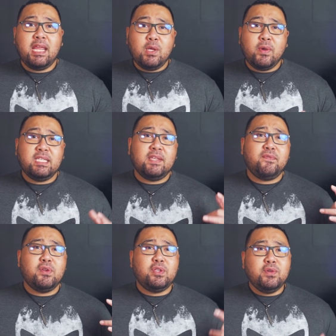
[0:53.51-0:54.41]
Anyways, if
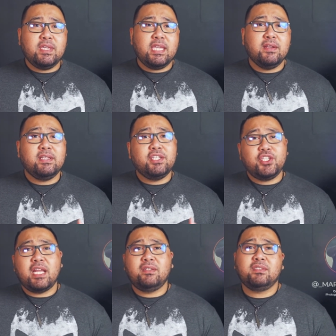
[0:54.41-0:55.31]
you're new here, this
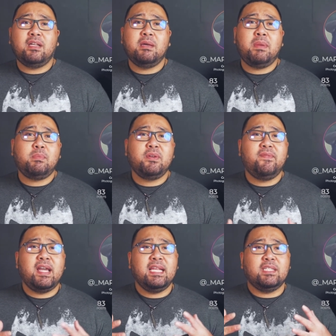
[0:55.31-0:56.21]
channel is all about
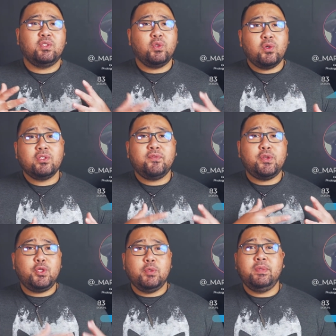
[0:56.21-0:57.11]
providing a source for
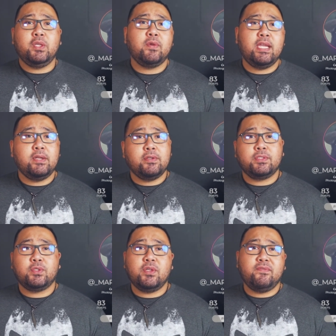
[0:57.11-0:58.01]
newbie creators.
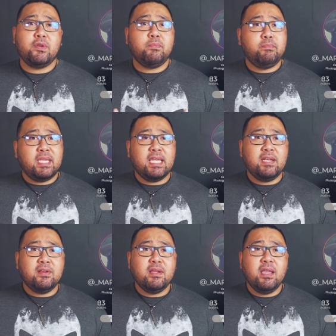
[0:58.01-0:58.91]
So if you're a
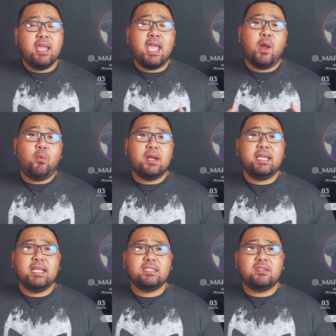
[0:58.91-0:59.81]
beginner and want to
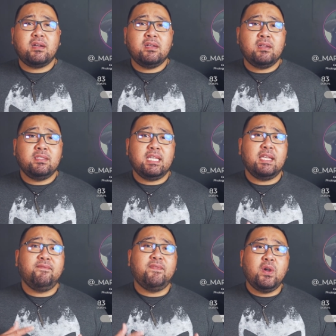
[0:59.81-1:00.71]
get started on
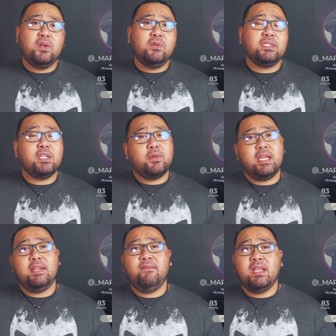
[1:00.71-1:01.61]
taking photos and
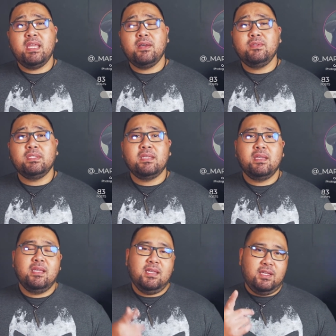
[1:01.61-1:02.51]
creating videos,
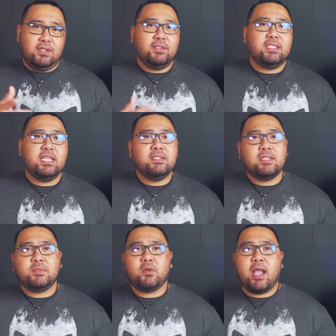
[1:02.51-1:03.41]
consider
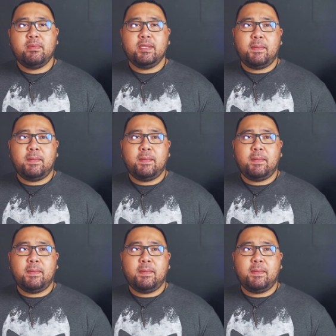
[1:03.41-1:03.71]
subscribing.